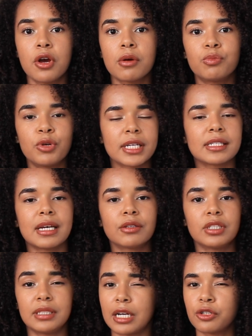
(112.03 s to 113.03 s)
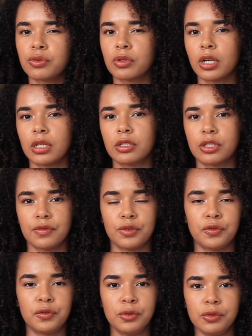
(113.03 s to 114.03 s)
brings out the natural colors of the
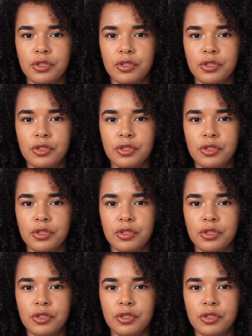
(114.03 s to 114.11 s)
food.